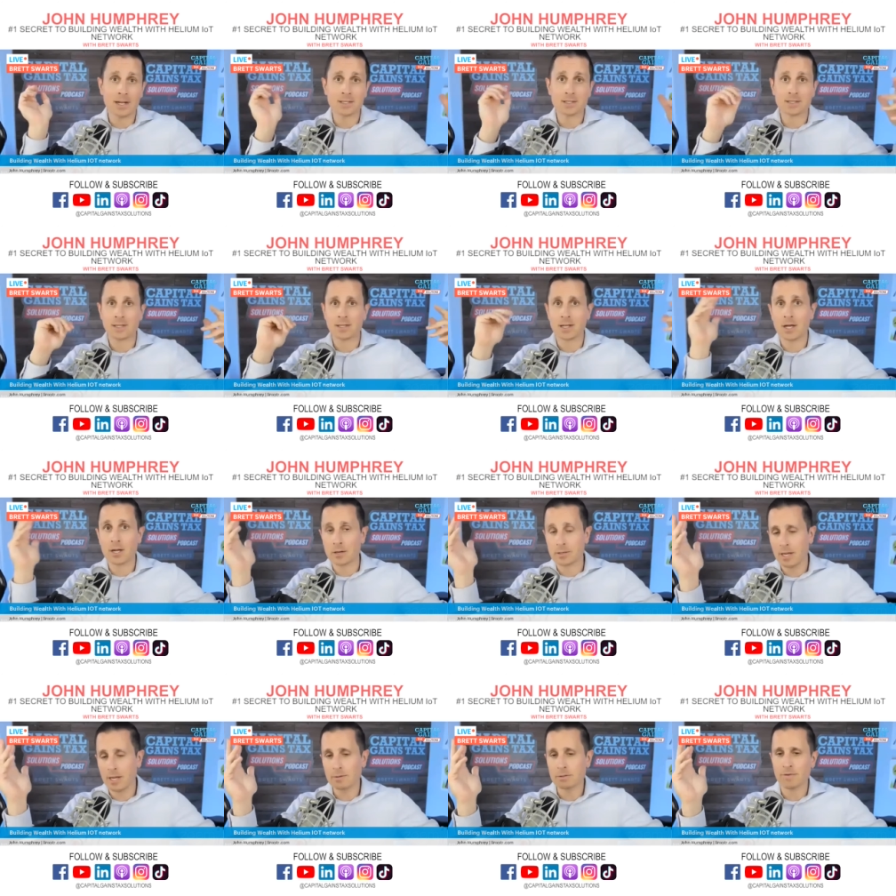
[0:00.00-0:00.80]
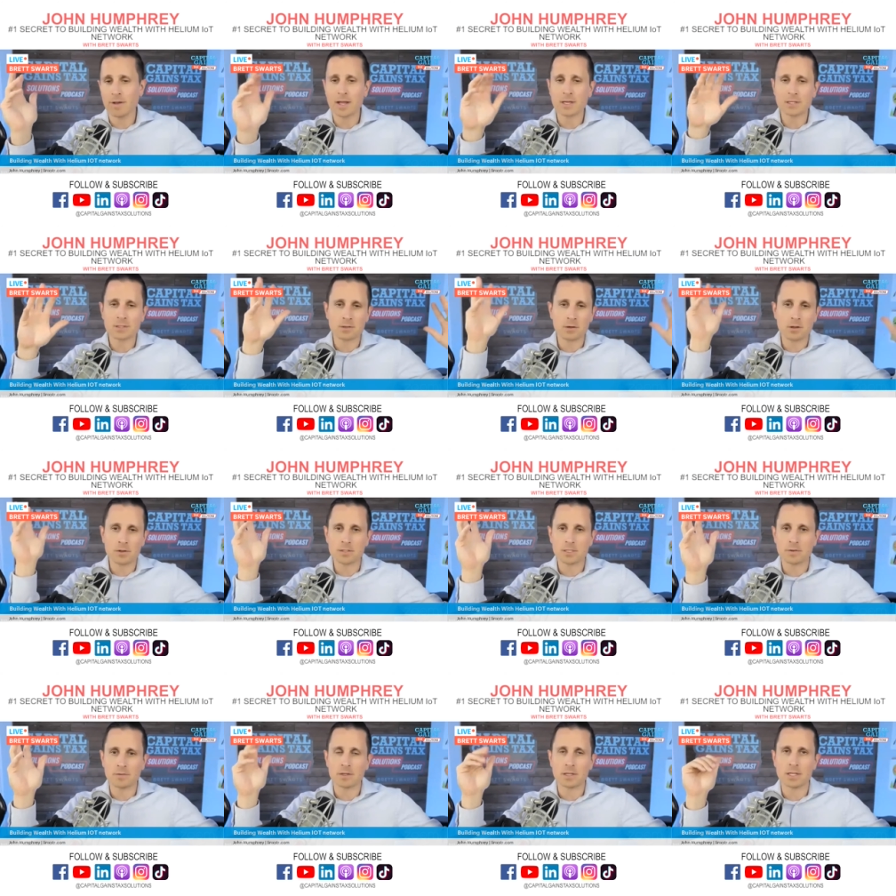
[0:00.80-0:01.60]
it's like 100 times faster, all these
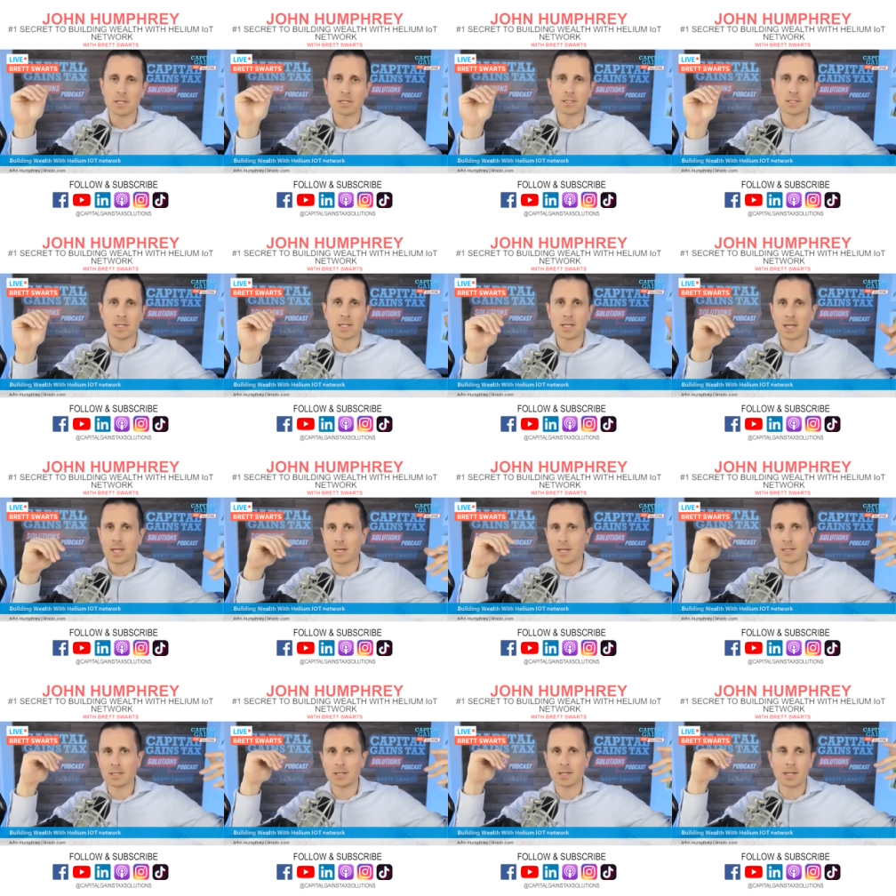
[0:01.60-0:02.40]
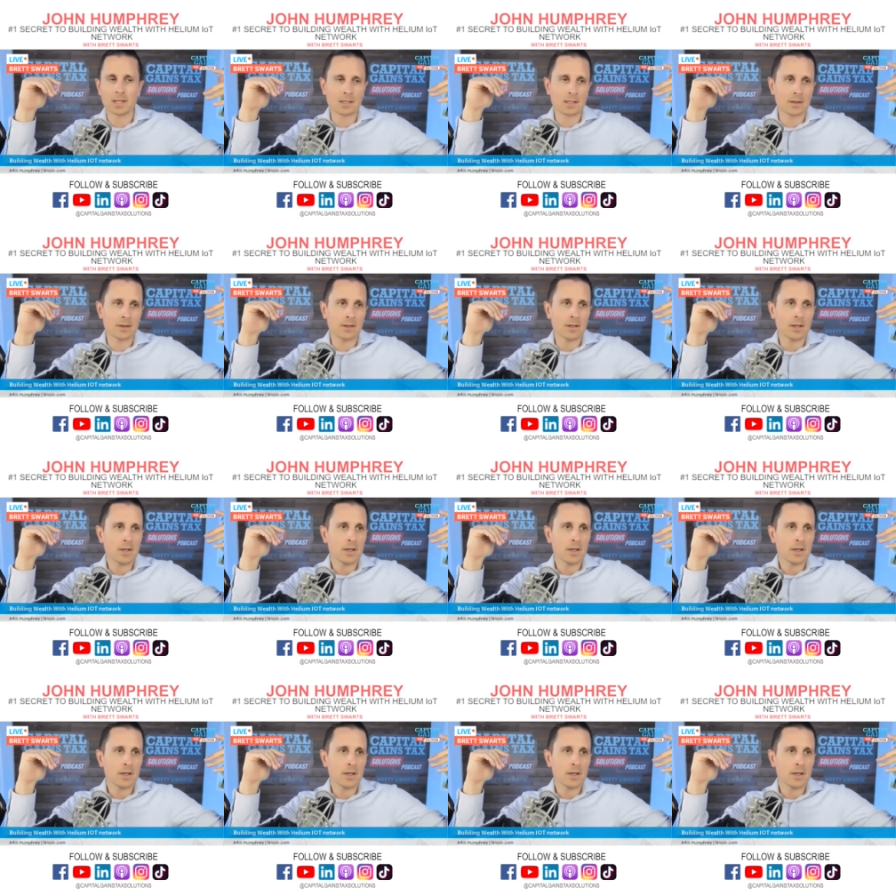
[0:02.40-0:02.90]
different things, and they connect it like the